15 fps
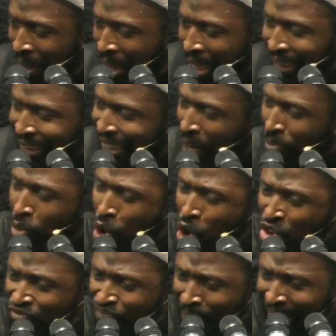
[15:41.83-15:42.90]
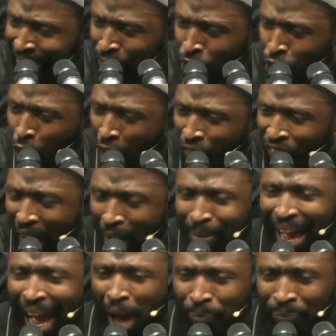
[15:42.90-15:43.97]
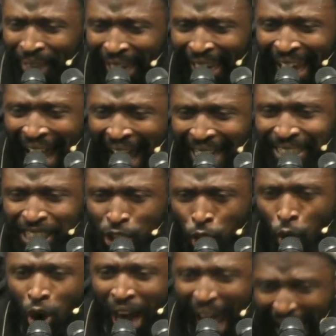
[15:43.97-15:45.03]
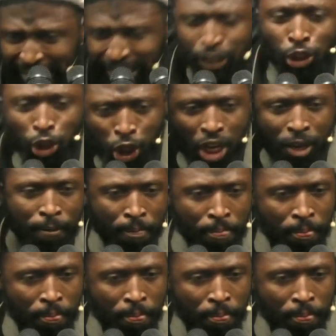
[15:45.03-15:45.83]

The movement of Abba Abdullah as his own identity.